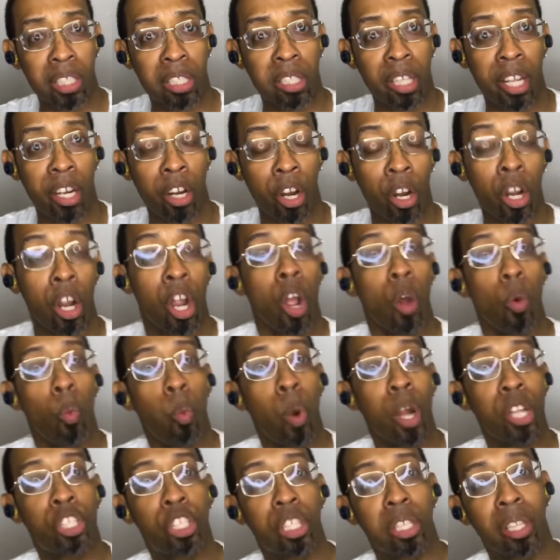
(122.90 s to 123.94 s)
leader,
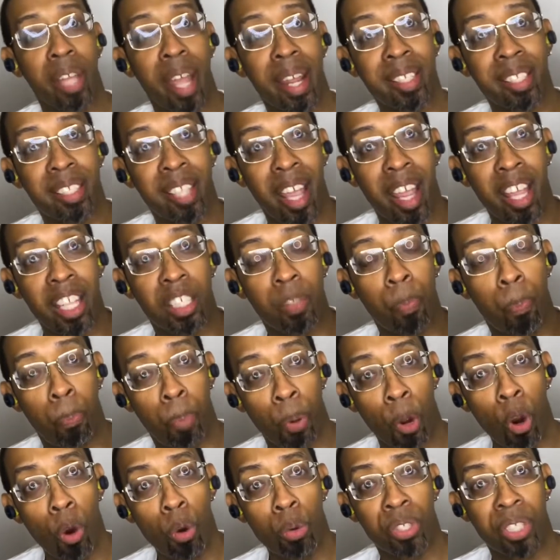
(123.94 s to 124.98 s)
which licks his
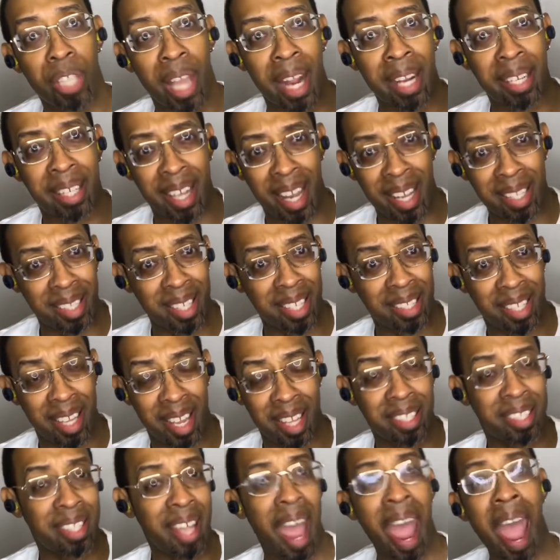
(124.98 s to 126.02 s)
boots and kisses
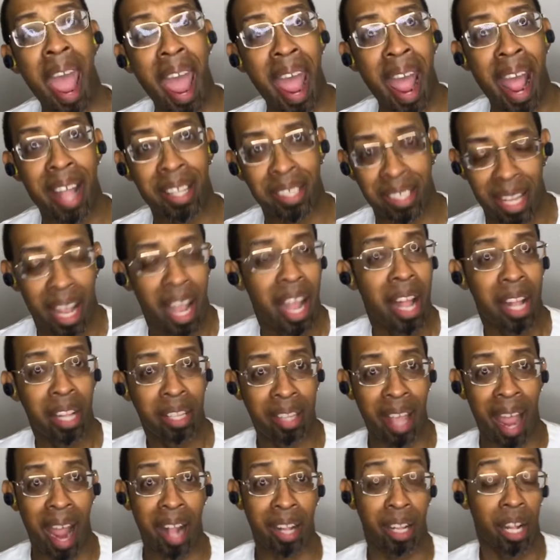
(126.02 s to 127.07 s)
his ass,
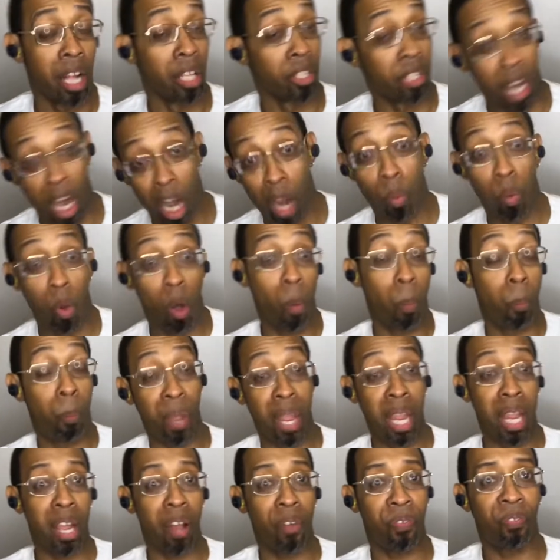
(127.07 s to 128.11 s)
that there will
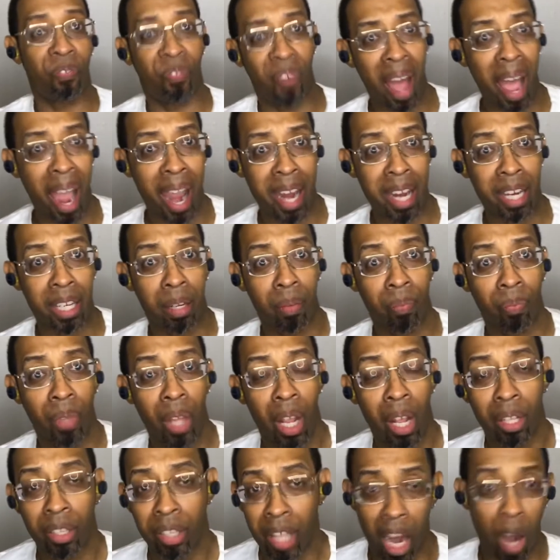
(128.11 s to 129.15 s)
be a fight.
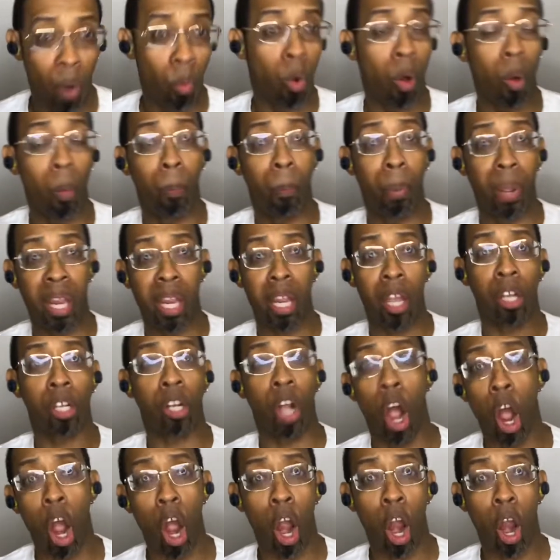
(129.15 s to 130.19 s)
There will be a
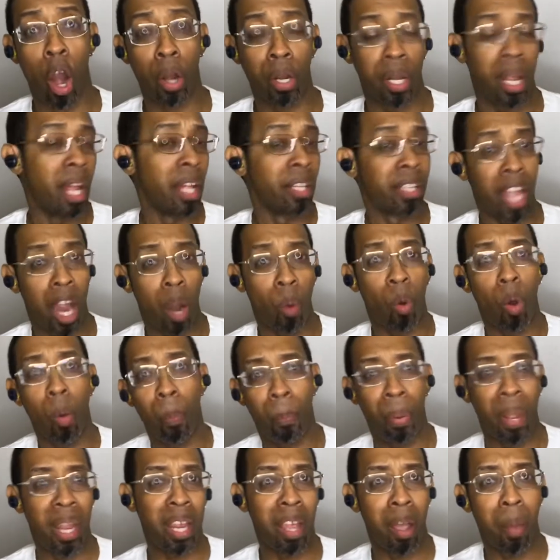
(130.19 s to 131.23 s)
card. There will
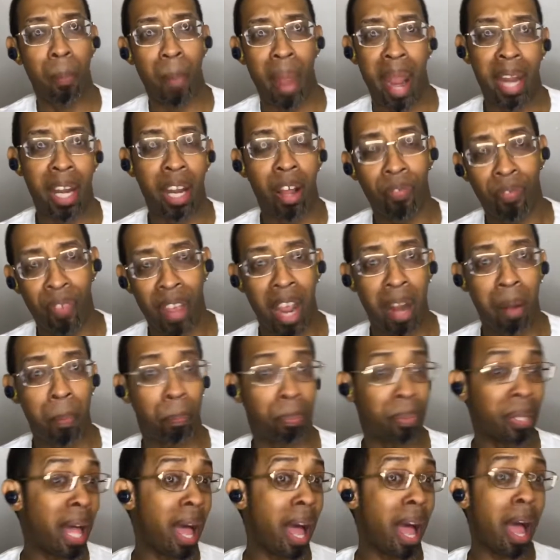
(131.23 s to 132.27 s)
be a main event.
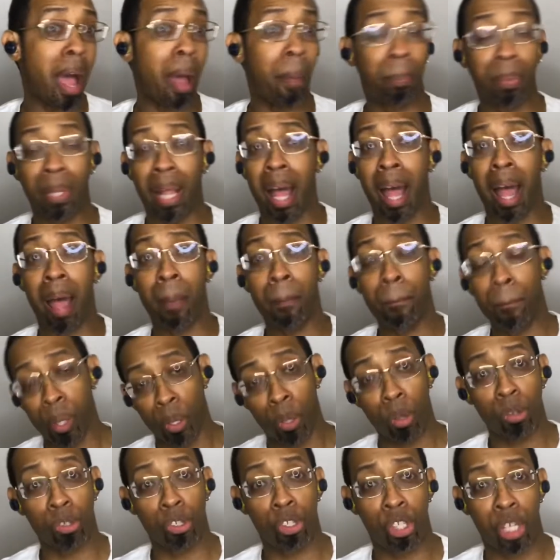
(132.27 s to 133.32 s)
Blah, blah,
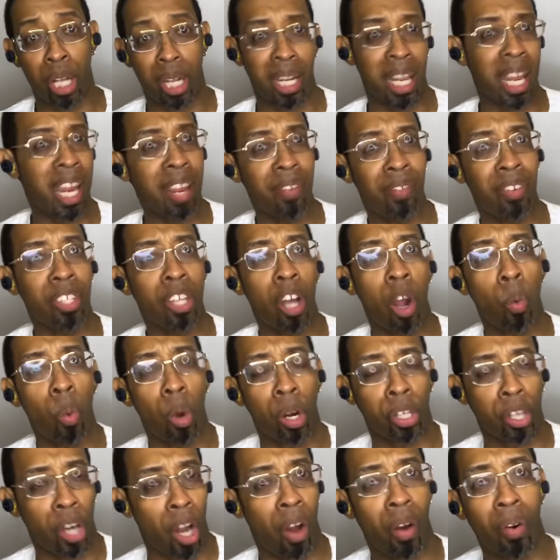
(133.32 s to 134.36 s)
bullshit. Even though
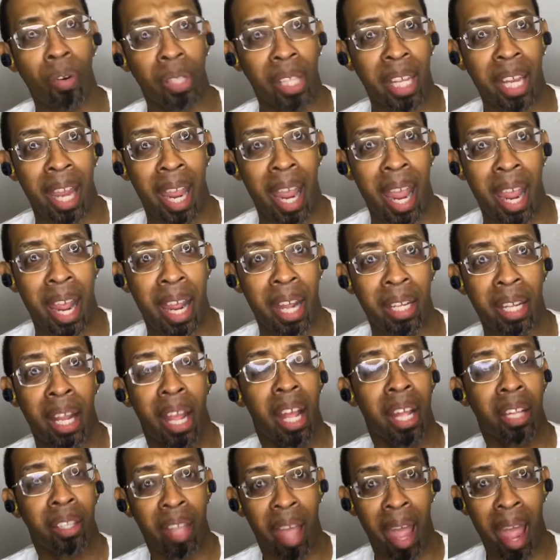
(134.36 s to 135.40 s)
we're currently in
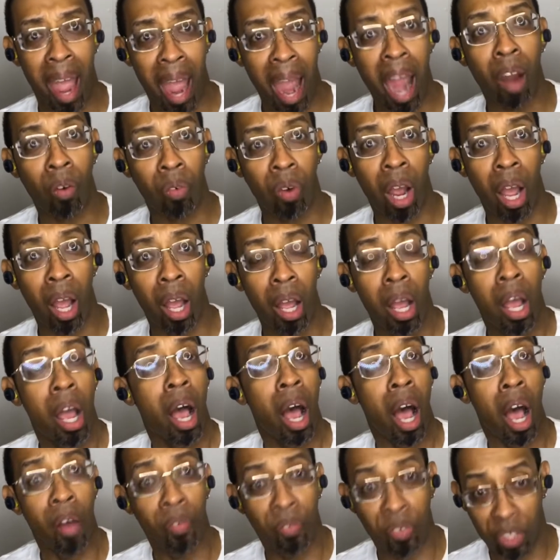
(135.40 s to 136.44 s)
the era
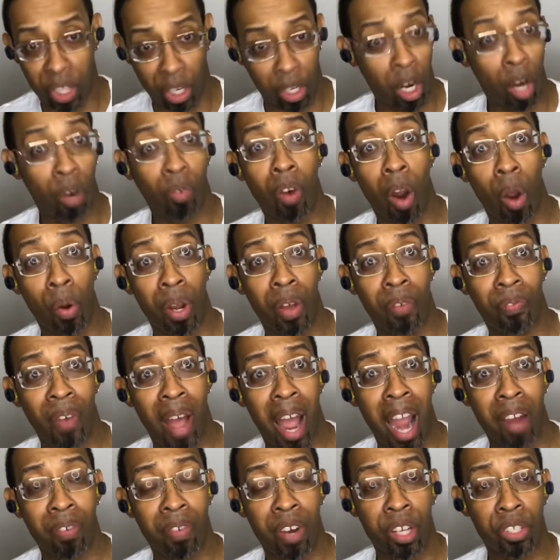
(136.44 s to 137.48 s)
of the
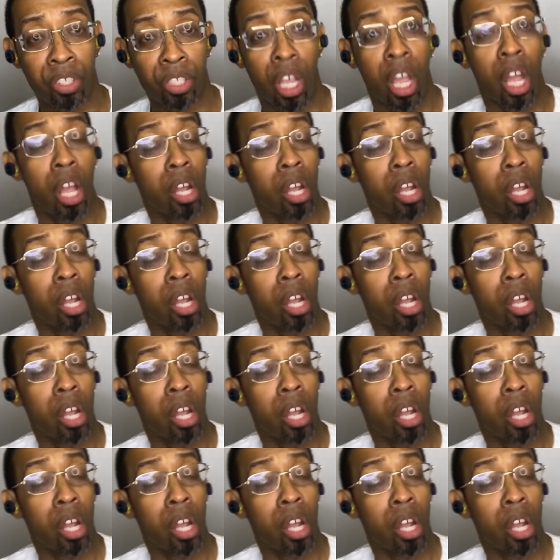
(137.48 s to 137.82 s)
coronavirus,